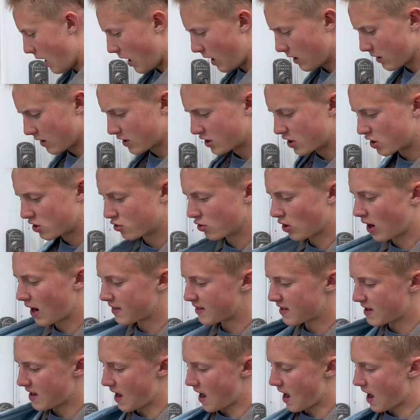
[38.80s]
I like to dry
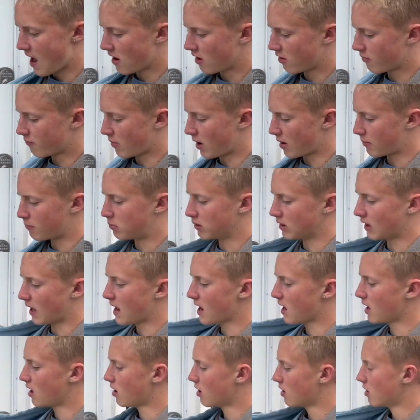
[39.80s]
the end of my
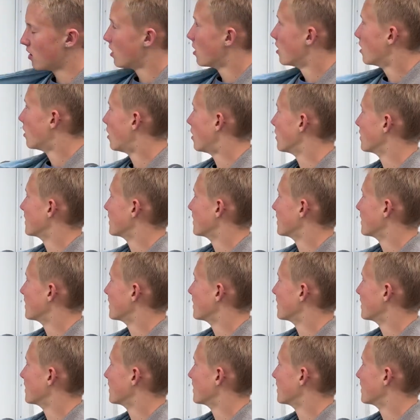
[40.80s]
blade on